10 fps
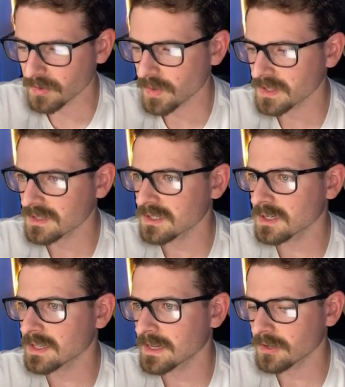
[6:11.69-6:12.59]
And what this is
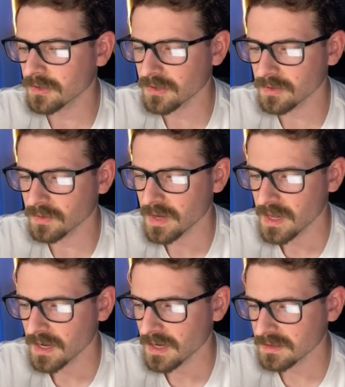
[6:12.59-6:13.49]
gonna allow you to do
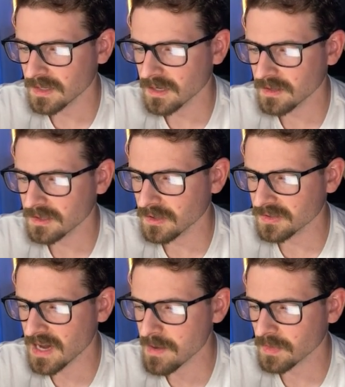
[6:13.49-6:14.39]
is in this little
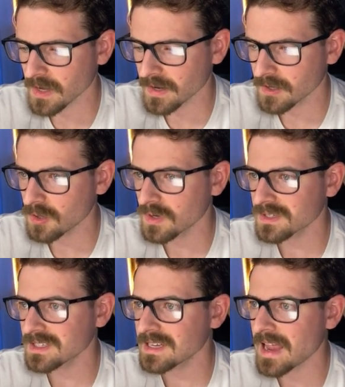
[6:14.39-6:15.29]
timeline, you can
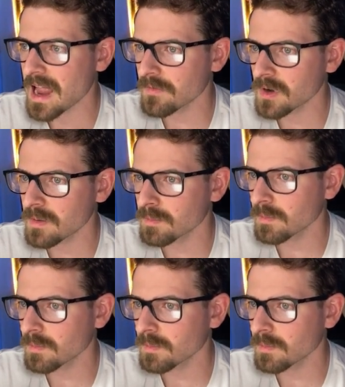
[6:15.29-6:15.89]
see every